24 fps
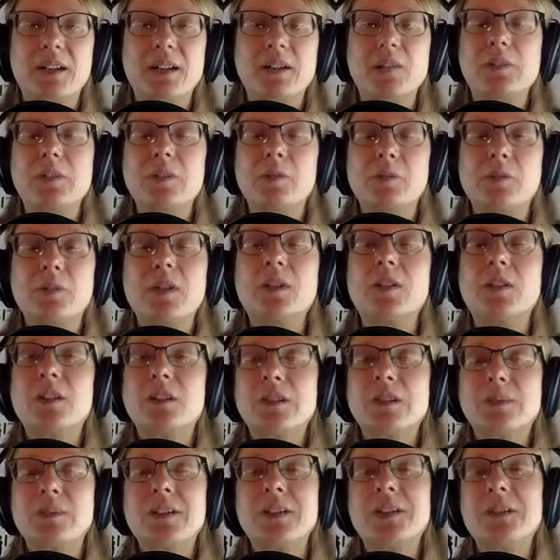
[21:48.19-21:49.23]
The return
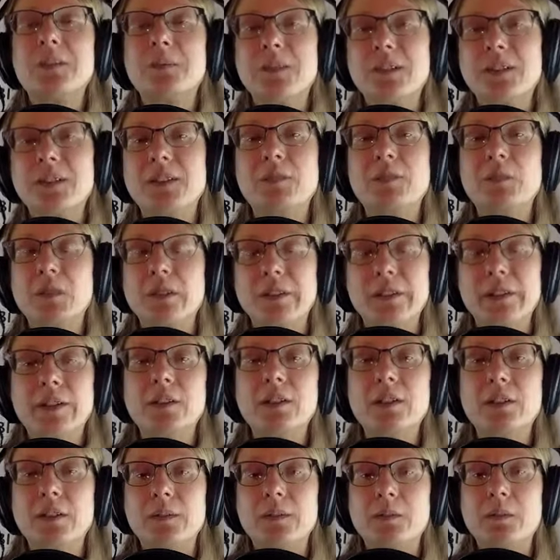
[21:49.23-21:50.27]
on investment is really
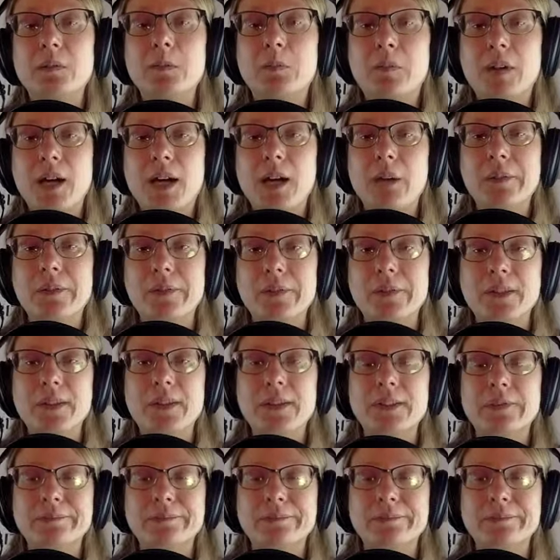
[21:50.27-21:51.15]
good for copywriting.